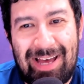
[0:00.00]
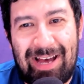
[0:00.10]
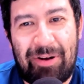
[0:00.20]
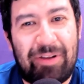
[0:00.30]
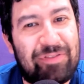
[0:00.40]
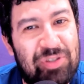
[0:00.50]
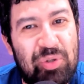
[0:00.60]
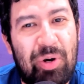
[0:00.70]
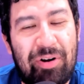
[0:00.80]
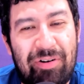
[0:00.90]
out of
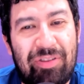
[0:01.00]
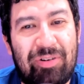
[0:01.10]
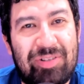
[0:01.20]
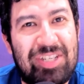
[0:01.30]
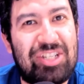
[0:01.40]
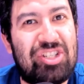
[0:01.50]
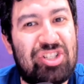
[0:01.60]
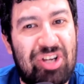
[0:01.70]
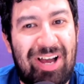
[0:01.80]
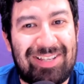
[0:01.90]
213
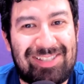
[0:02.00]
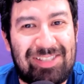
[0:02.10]
shots.